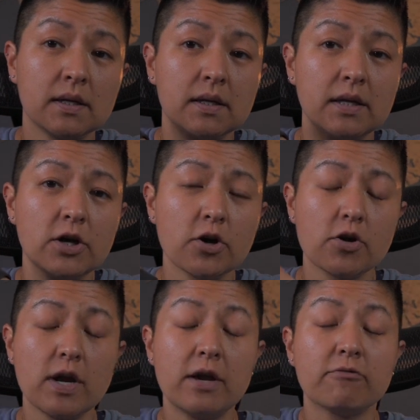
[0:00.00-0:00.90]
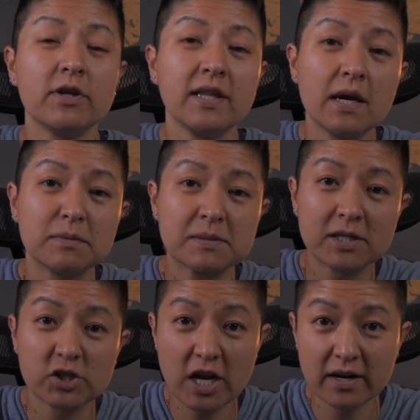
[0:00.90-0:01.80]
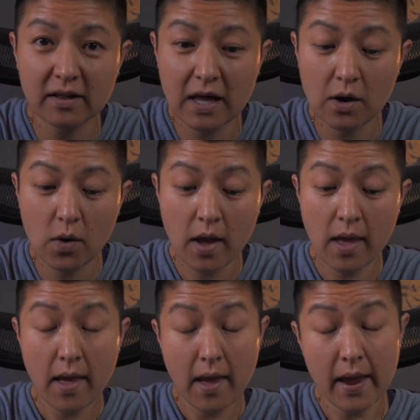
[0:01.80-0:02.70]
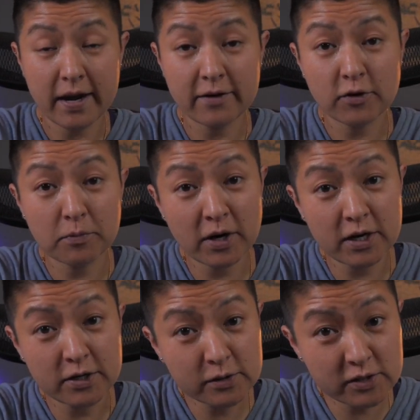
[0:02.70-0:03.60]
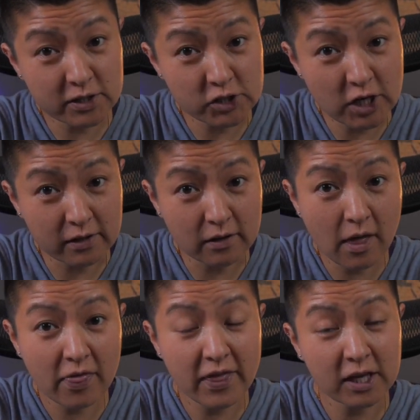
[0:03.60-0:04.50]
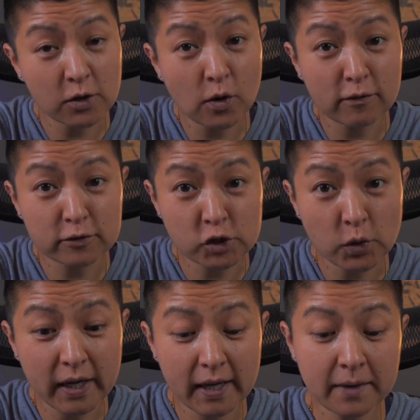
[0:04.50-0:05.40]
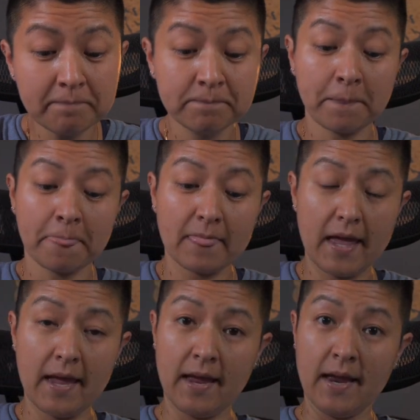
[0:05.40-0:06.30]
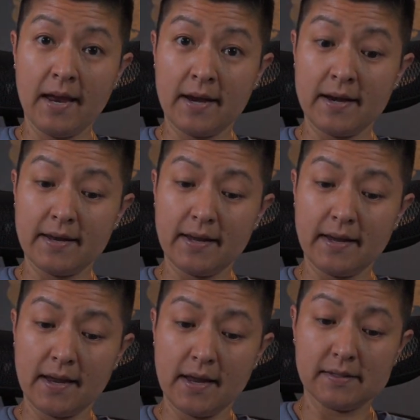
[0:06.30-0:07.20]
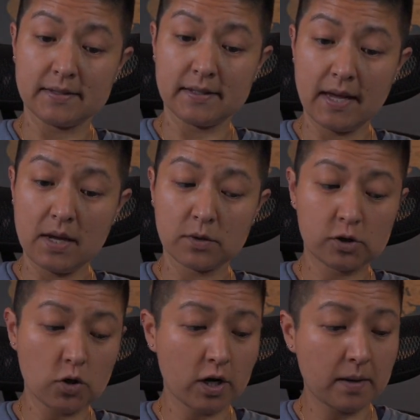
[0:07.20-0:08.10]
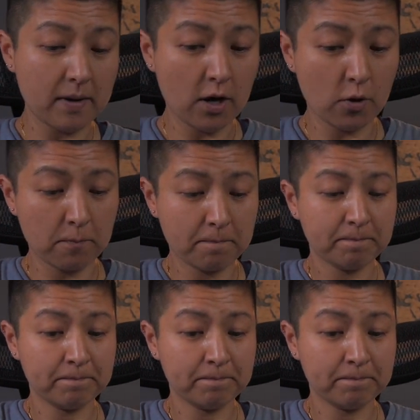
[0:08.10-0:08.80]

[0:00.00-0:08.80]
here, it really helps my channel out. And if you're brand new to the channel, thank you all for joining. And today we're talking about